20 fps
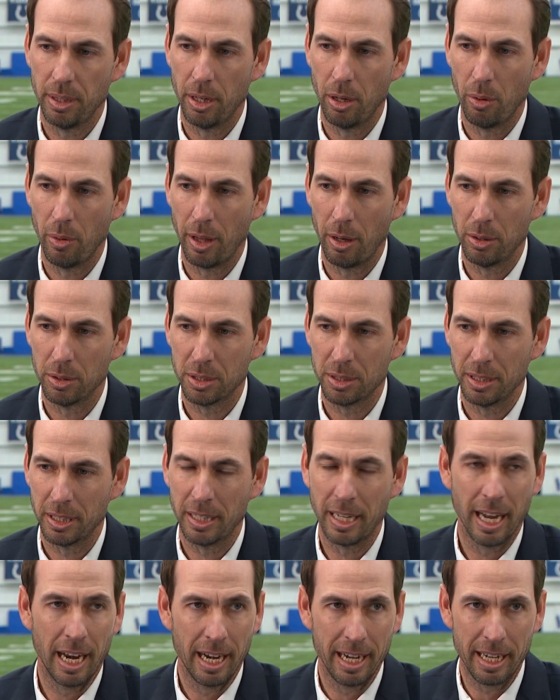You know that was
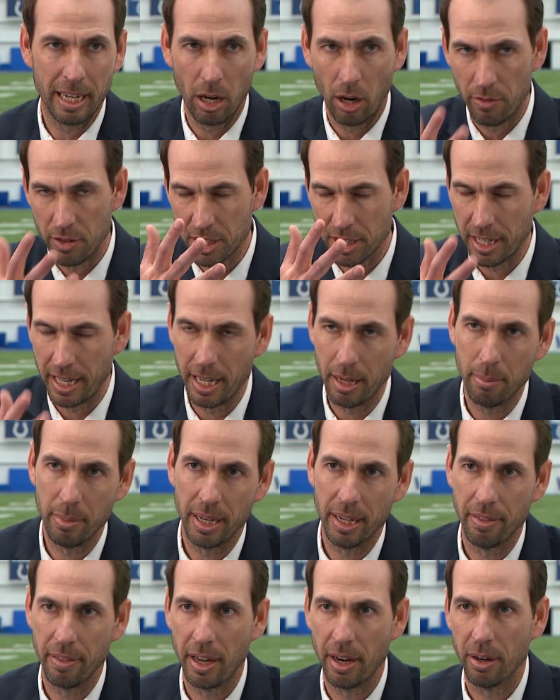it kind of obviously hit
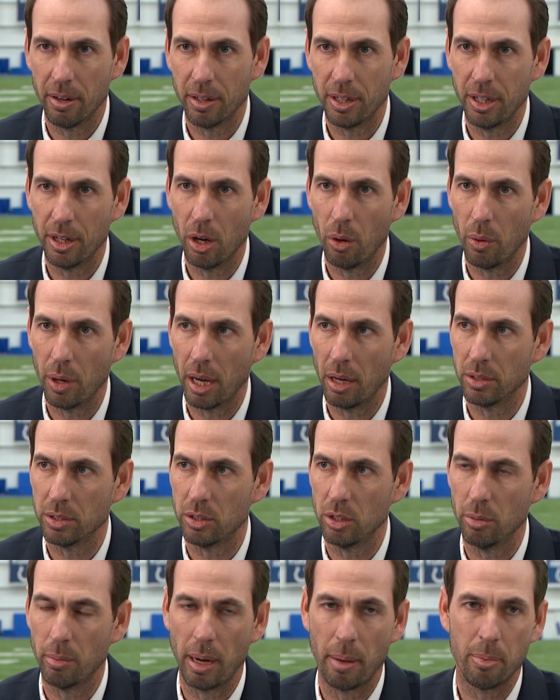me in there. You know when I was
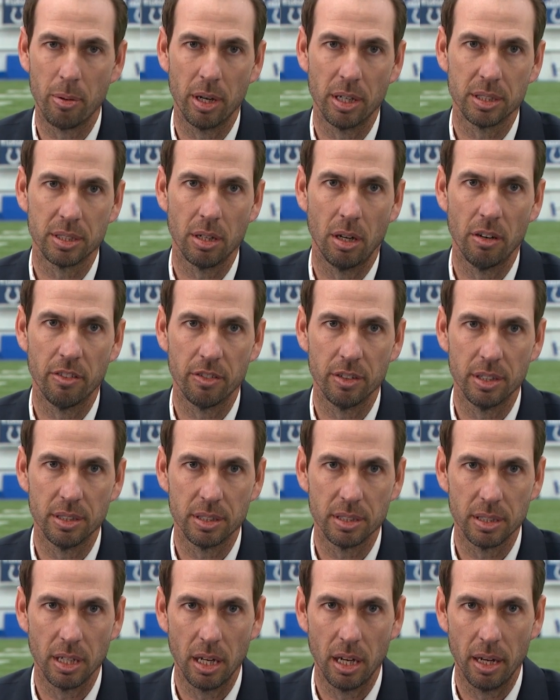doing my press
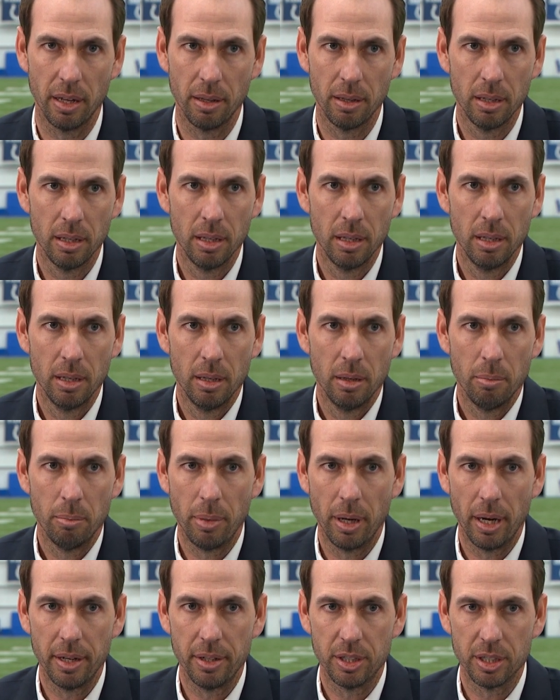conference, uh,
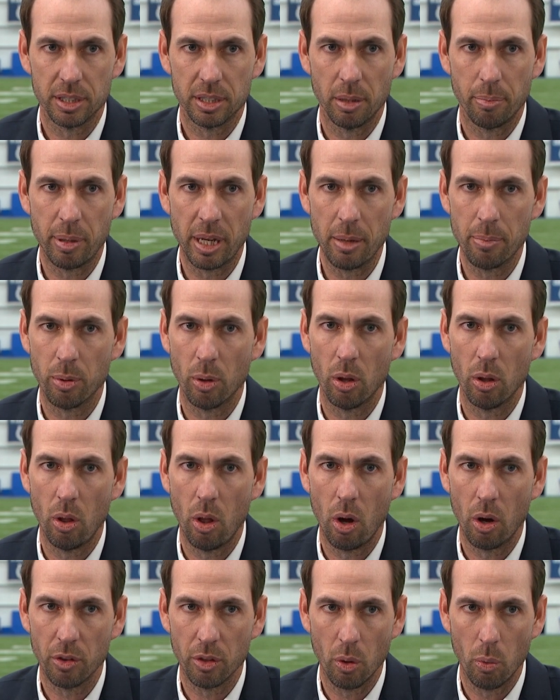but just the people
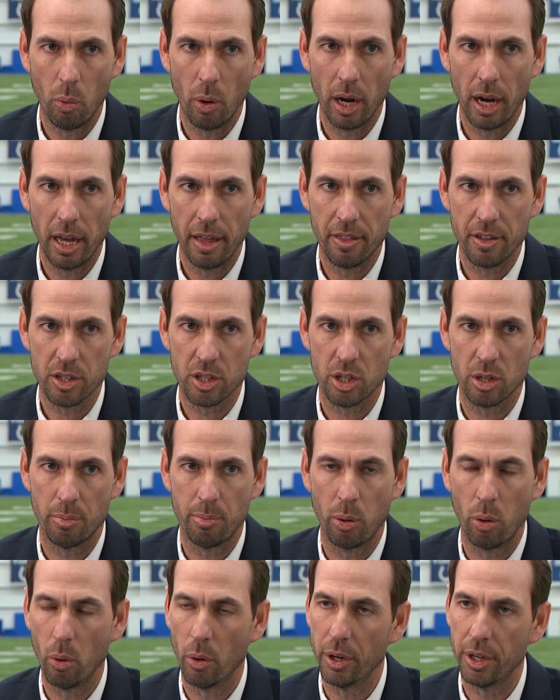along the way, the
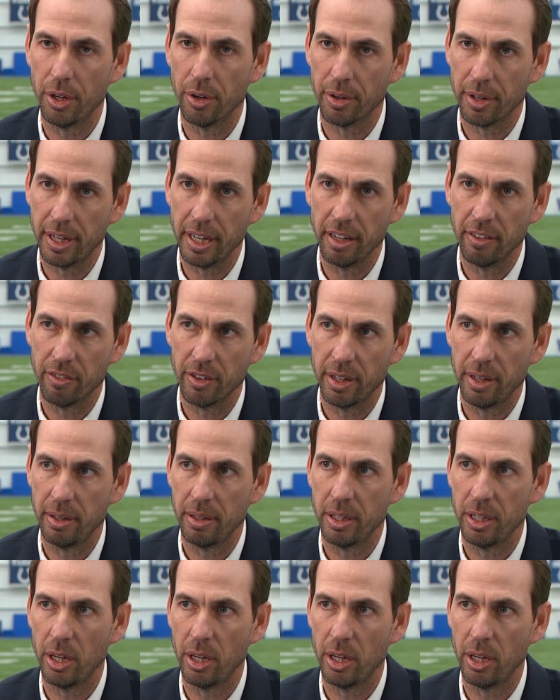support you're given.